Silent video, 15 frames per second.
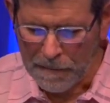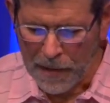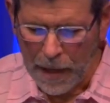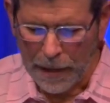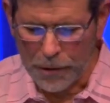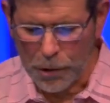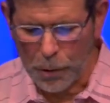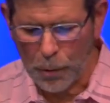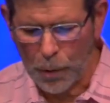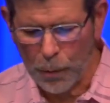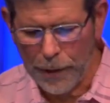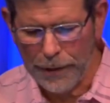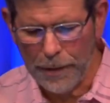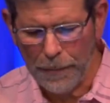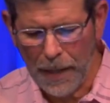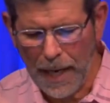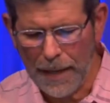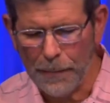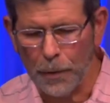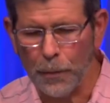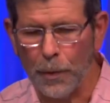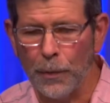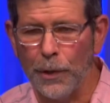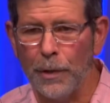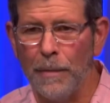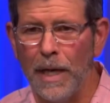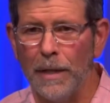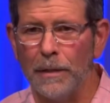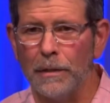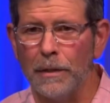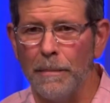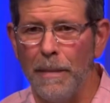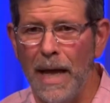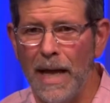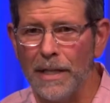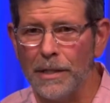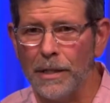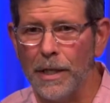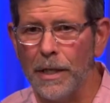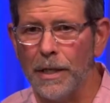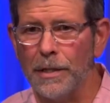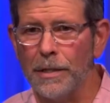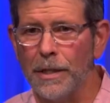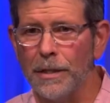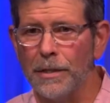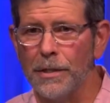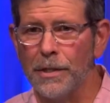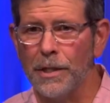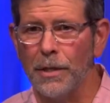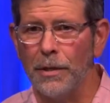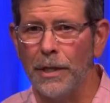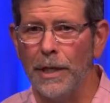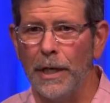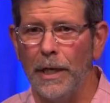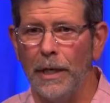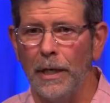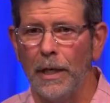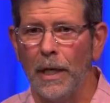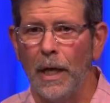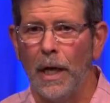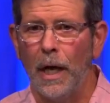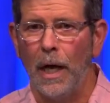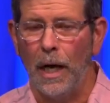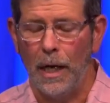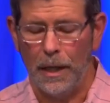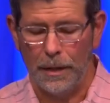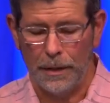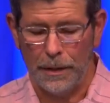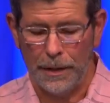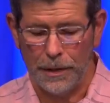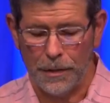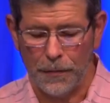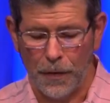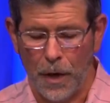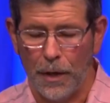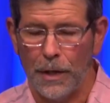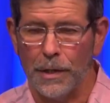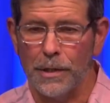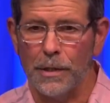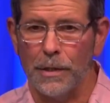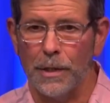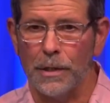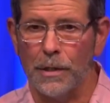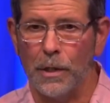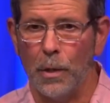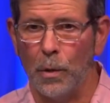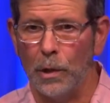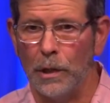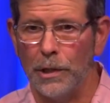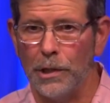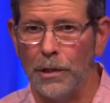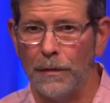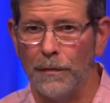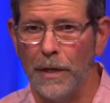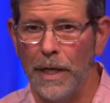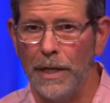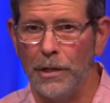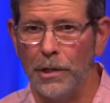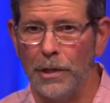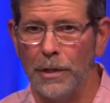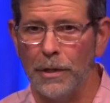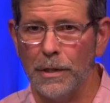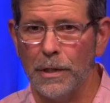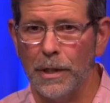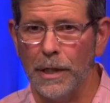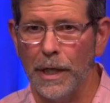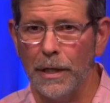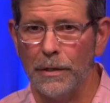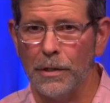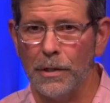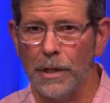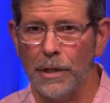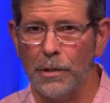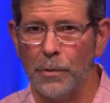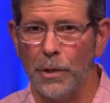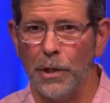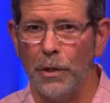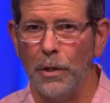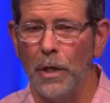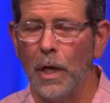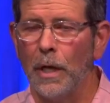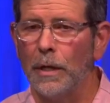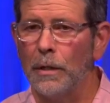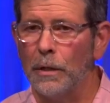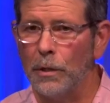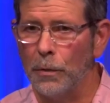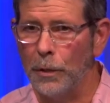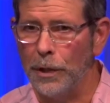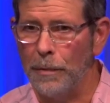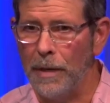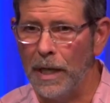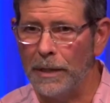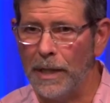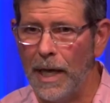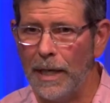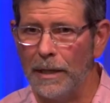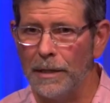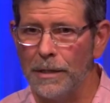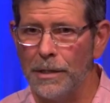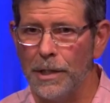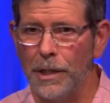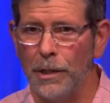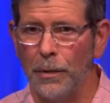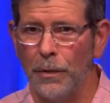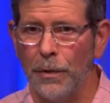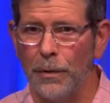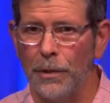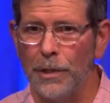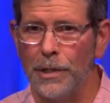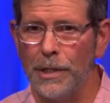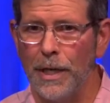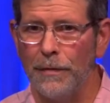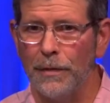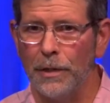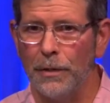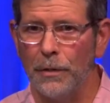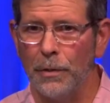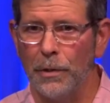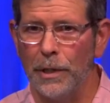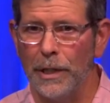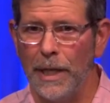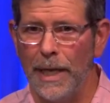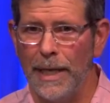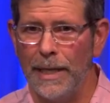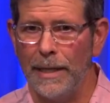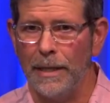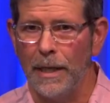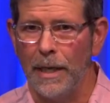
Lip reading: And so we're reading the Bible, we read about Damascus and Syria. As far as this coalition of nations against Israel, you can read about that in Ezekiel 37 and 38.